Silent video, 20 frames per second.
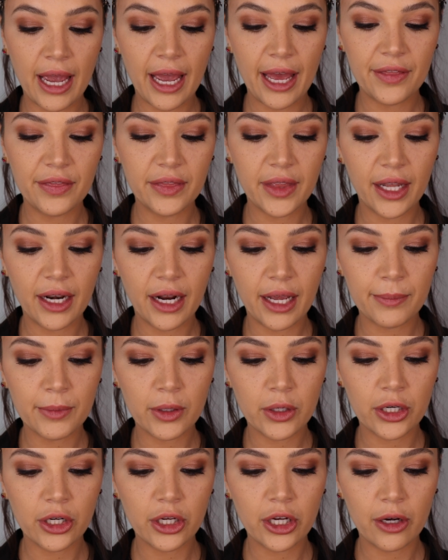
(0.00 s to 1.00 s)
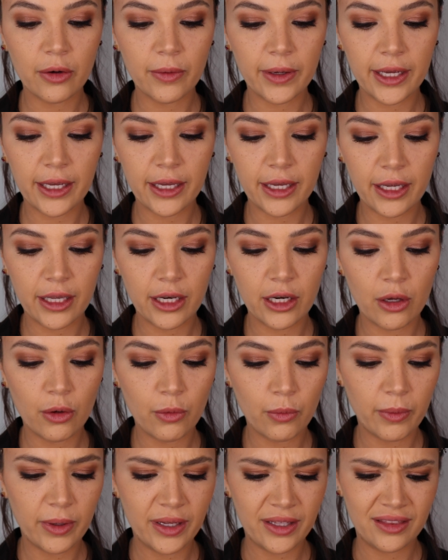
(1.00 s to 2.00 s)
And then I'm gonna go in
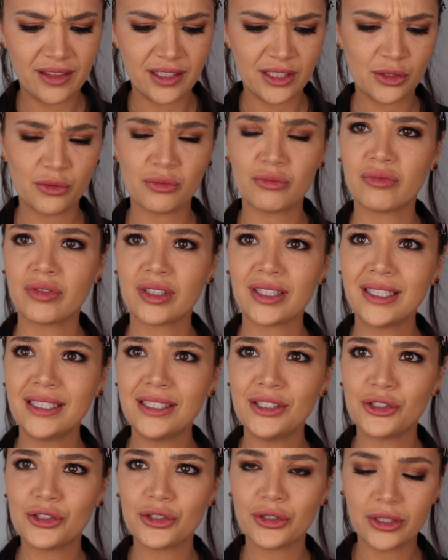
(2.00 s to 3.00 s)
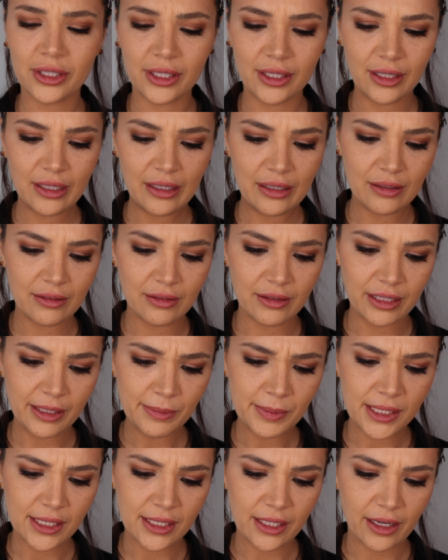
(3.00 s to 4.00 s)
with this really dirty
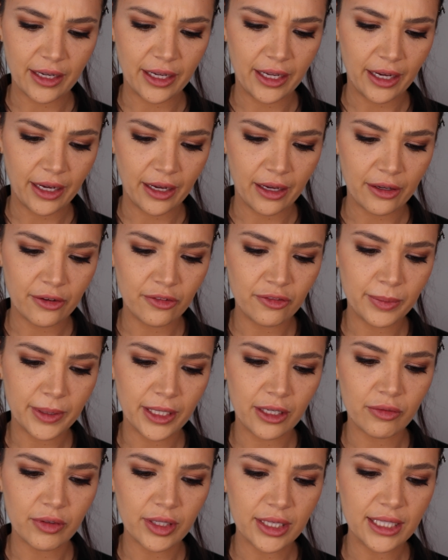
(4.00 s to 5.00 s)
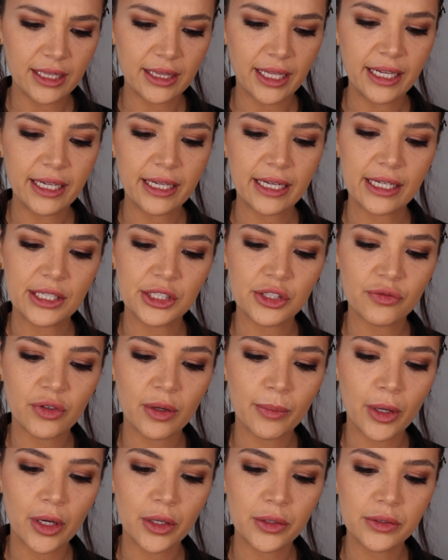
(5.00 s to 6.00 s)
lipstick I have, but I really like it. It's
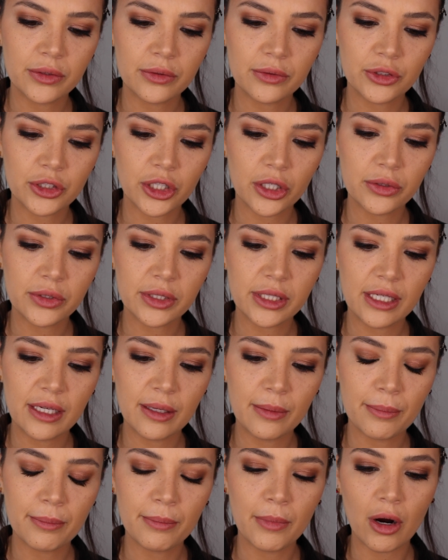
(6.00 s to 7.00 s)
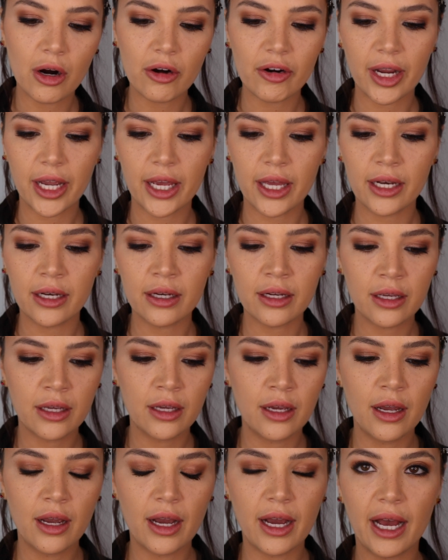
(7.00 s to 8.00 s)
from Josie Marin.
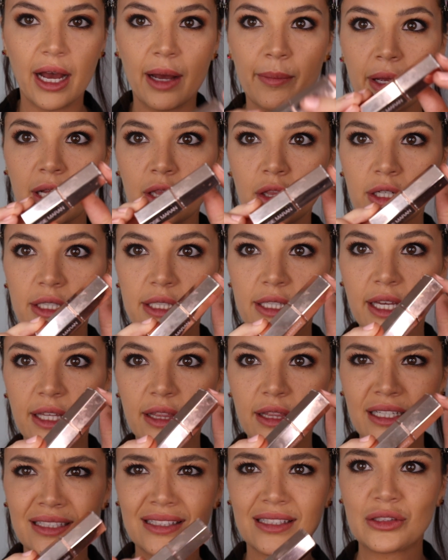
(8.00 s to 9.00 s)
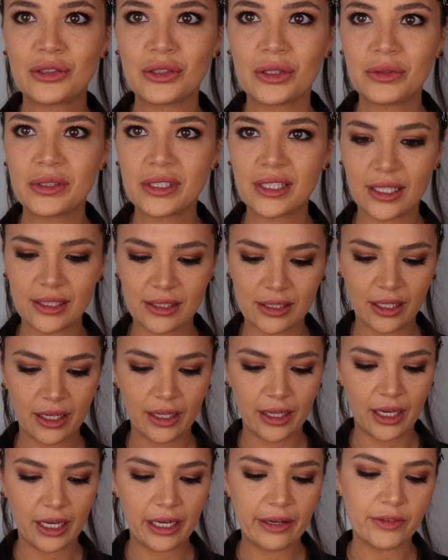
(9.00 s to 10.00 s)
It looks like this. It's so disgusting,
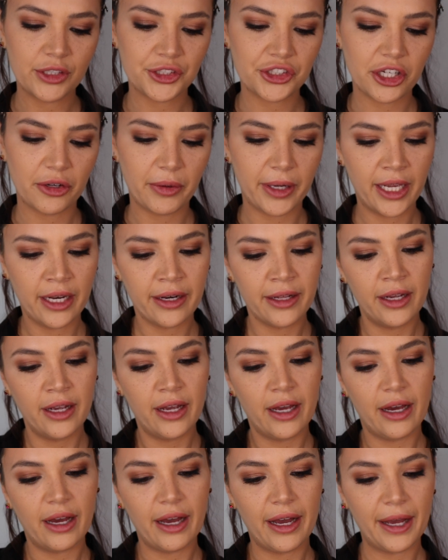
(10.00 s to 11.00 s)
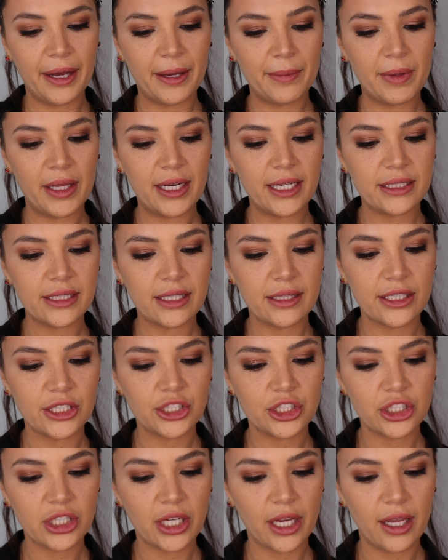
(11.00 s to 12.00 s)
I can't even show it. And it's in the
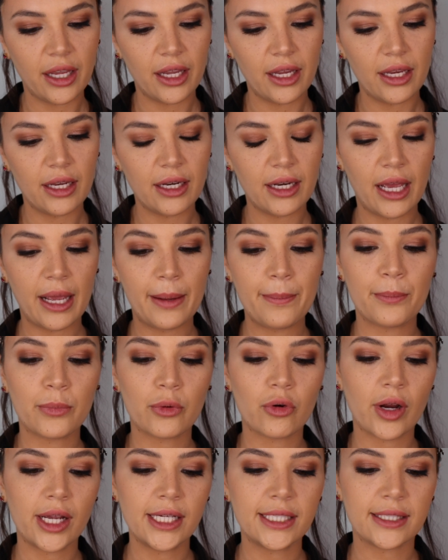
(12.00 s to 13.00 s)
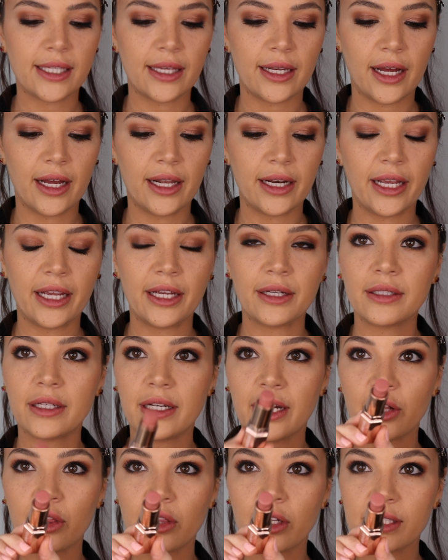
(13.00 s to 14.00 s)
shade Embrace It, Honey.
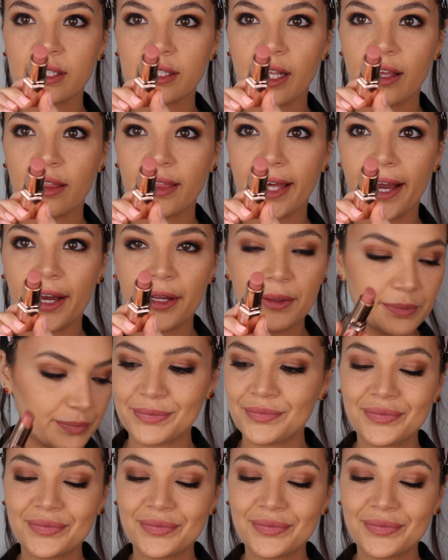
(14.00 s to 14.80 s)
And it looks like that.